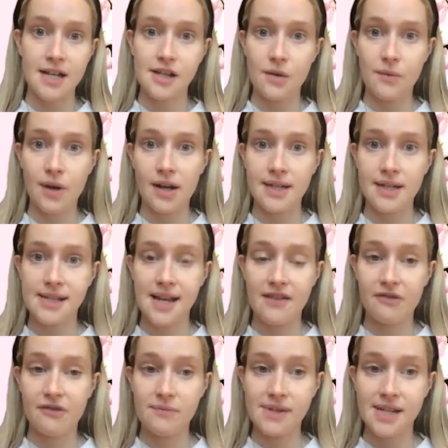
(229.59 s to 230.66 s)
So we like to say
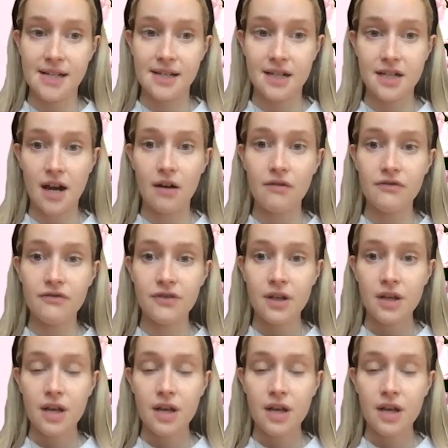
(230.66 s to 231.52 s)
from seed to shelf.